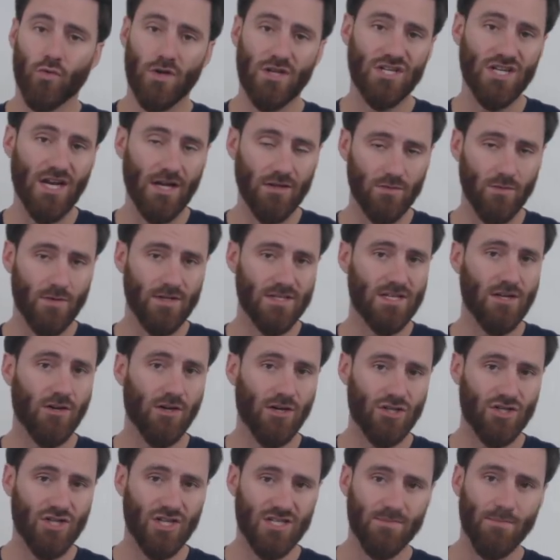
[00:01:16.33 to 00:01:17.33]
Reach out to us
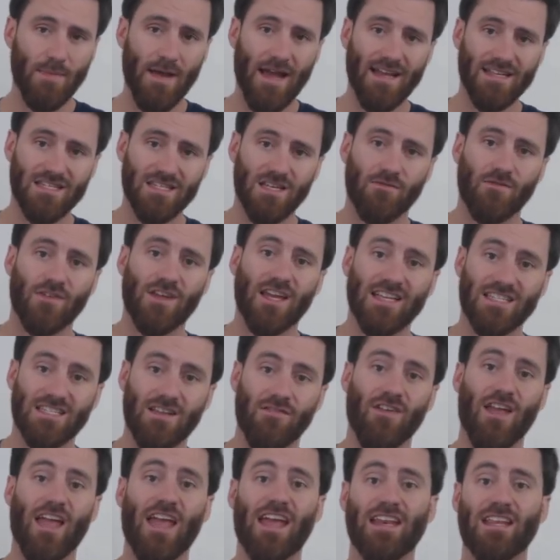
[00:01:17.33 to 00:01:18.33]
here at Just Bats if you guys
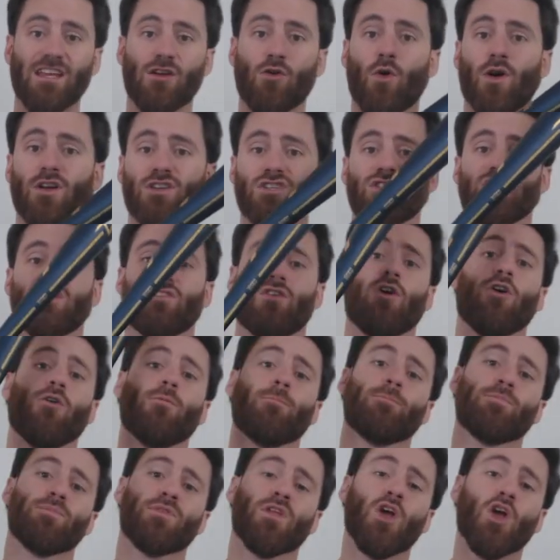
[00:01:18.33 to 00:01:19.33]
have any questions at
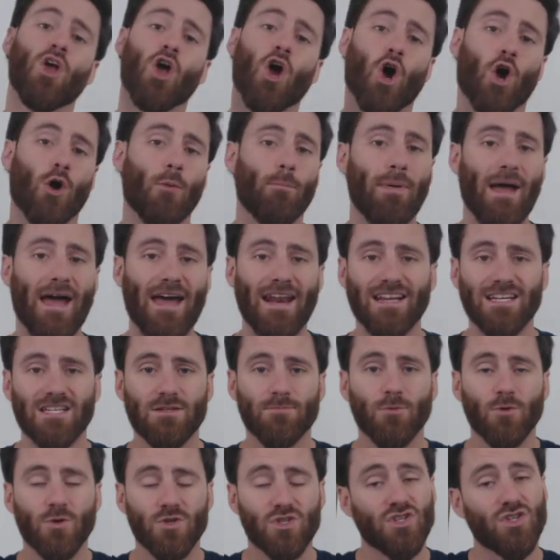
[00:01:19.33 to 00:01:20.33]
all. Our bat
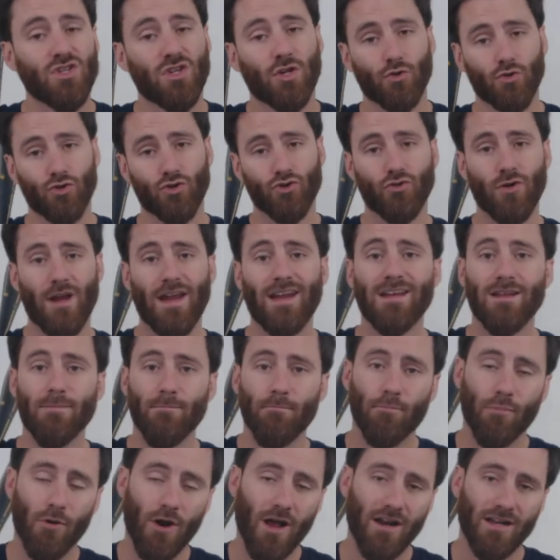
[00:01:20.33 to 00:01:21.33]
experts, they're trained
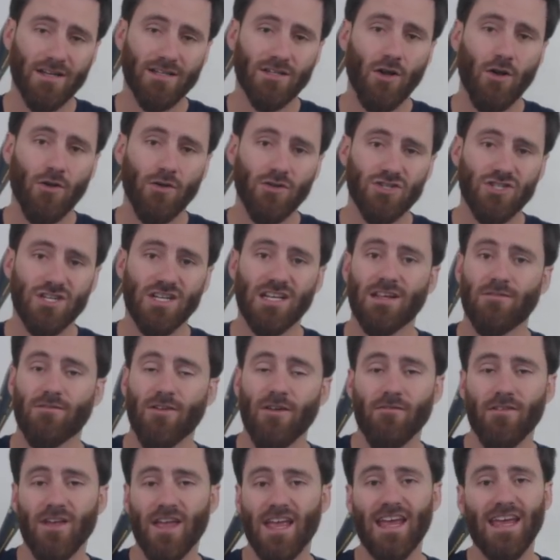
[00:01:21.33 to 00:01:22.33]
in product knowledge, and if
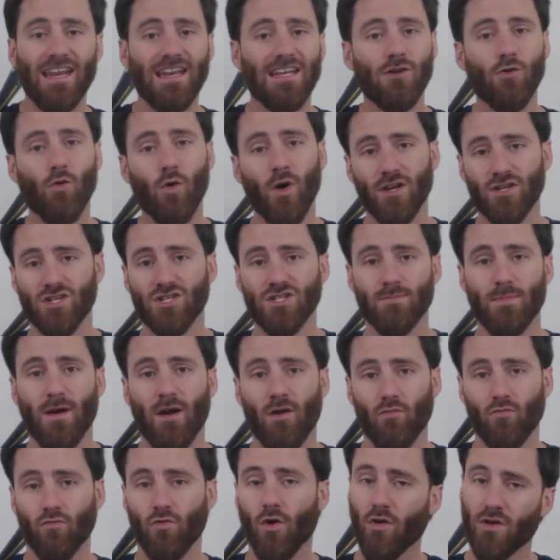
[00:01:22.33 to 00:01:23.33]
you have any questions
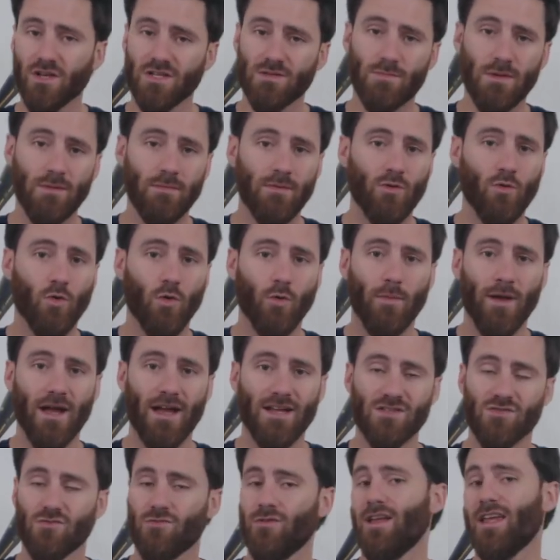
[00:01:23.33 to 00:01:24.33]
about Rawlings BBCOR
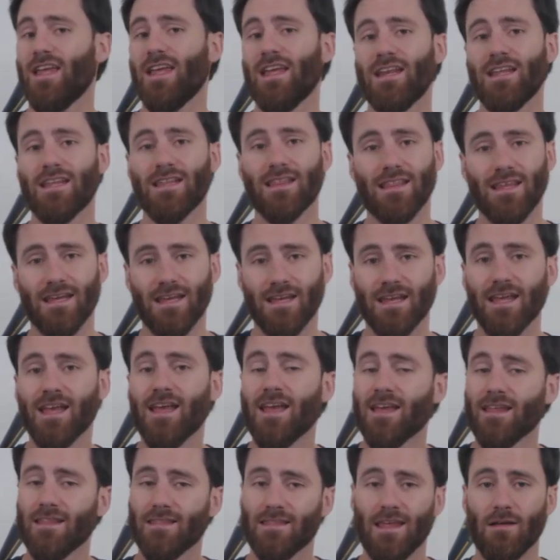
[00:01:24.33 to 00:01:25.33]
bats or
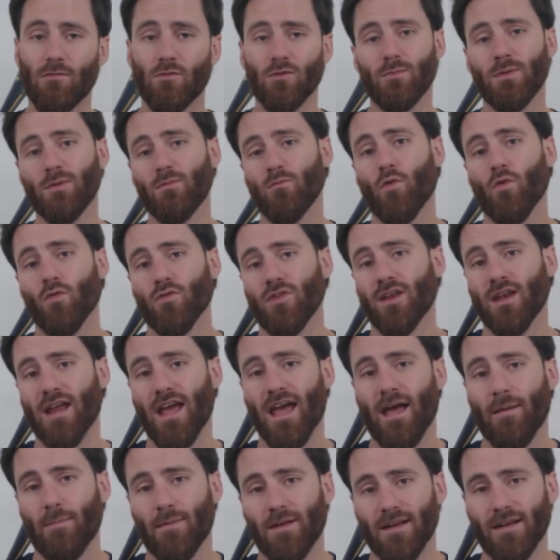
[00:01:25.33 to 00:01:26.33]
anything, they would be more than
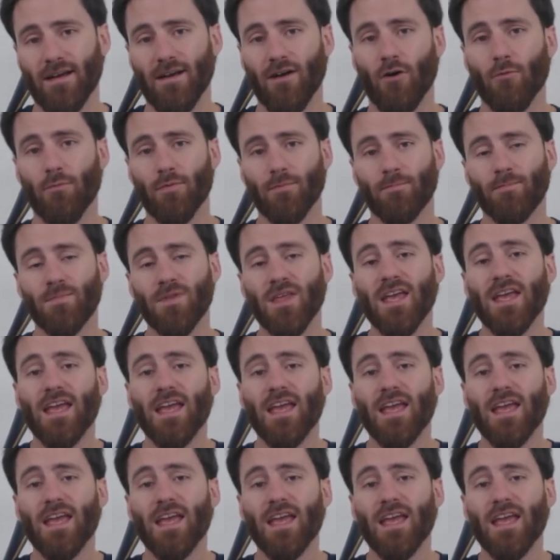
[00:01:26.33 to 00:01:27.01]
happy to help.